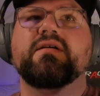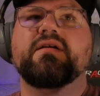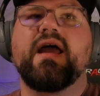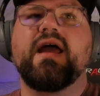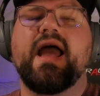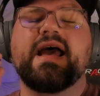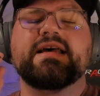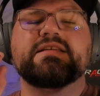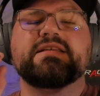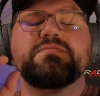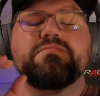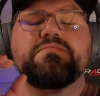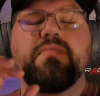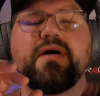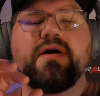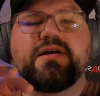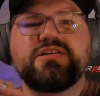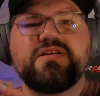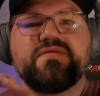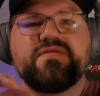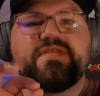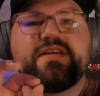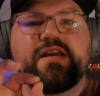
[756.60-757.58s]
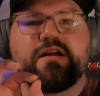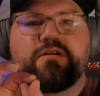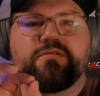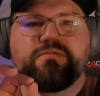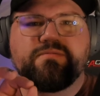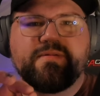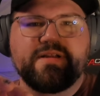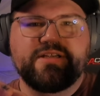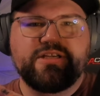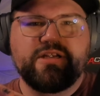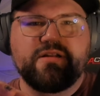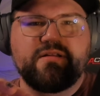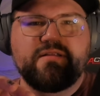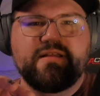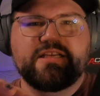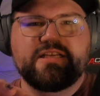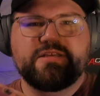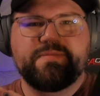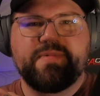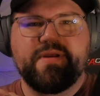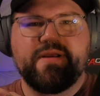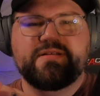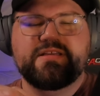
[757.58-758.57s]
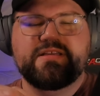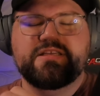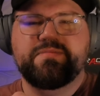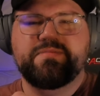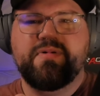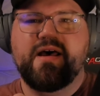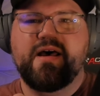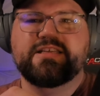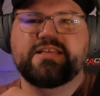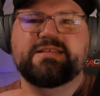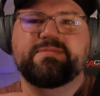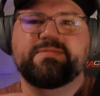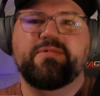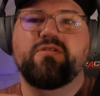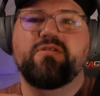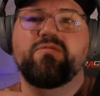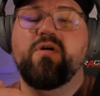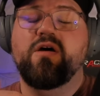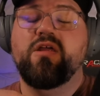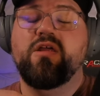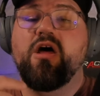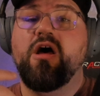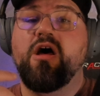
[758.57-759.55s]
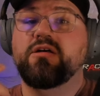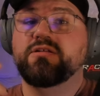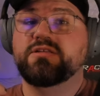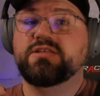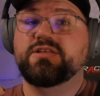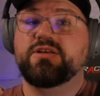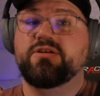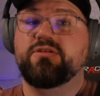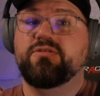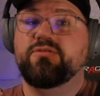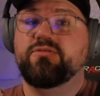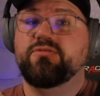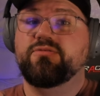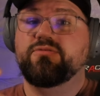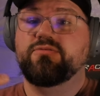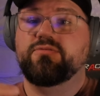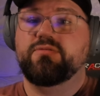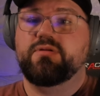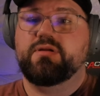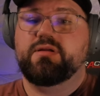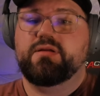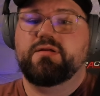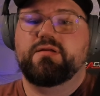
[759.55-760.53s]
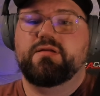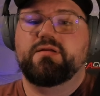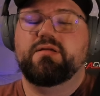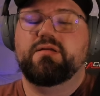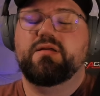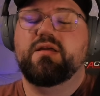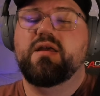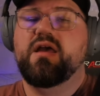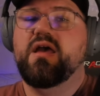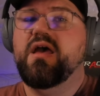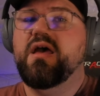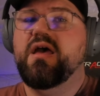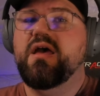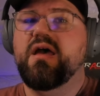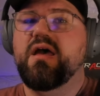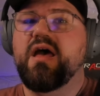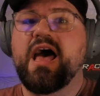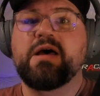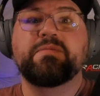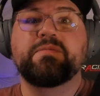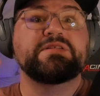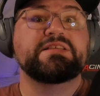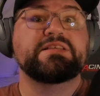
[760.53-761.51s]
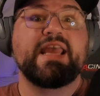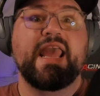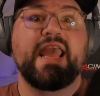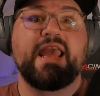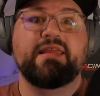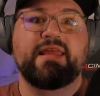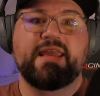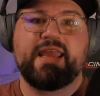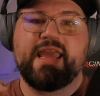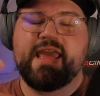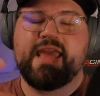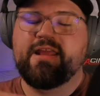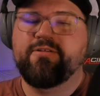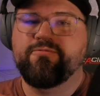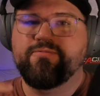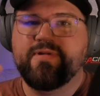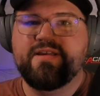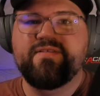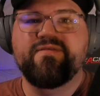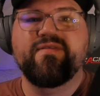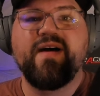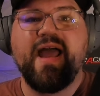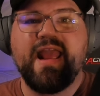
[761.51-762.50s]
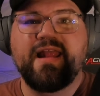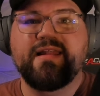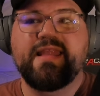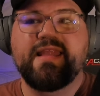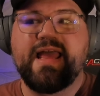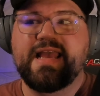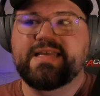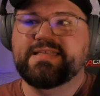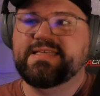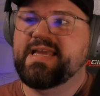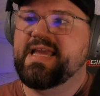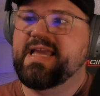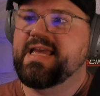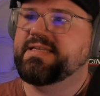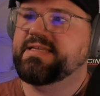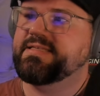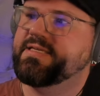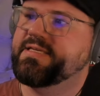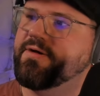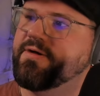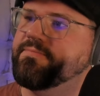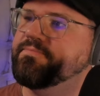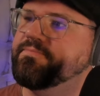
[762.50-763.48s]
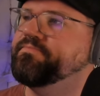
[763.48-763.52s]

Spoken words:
as much of the original experience as possible while also upscaling it and revitalizing it. So